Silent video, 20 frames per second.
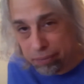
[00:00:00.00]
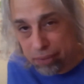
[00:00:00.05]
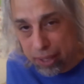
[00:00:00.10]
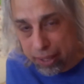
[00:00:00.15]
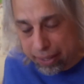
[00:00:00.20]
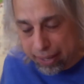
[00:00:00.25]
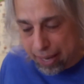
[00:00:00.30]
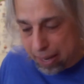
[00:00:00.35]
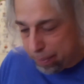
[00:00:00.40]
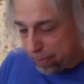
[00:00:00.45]
the
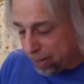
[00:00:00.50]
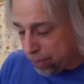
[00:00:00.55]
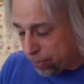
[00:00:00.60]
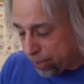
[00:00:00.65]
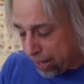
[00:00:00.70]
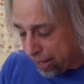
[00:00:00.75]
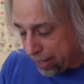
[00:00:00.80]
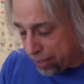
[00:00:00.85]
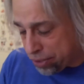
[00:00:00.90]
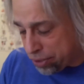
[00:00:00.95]
common
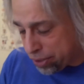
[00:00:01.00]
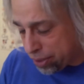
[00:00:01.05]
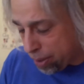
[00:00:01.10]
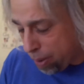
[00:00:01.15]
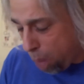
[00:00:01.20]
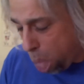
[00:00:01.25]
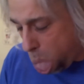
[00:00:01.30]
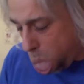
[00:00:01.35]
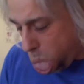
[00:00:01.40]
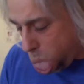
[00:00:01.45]
range.
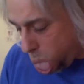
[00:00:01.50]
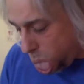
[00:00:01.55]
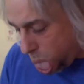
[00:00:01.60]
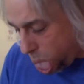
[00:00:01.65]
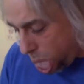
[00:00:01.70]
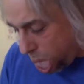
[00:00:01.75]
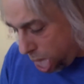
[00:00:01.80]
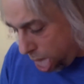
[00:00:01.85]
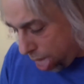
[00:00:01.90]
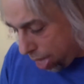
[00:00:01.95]

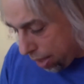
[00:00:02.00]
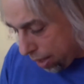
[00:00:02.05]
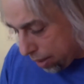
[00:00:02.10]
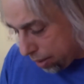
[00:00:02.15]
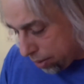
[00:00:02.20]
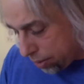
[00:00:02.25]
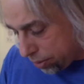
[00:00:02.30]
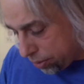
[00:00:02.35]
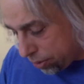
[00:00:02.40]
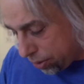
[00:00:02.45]

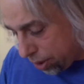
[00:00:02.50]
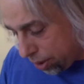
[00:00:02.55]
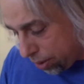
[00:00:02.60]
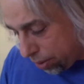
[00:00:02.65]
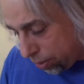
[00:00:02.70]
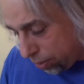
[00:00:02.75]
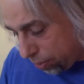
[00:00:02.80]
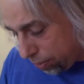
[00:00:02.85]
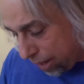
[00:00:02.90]
So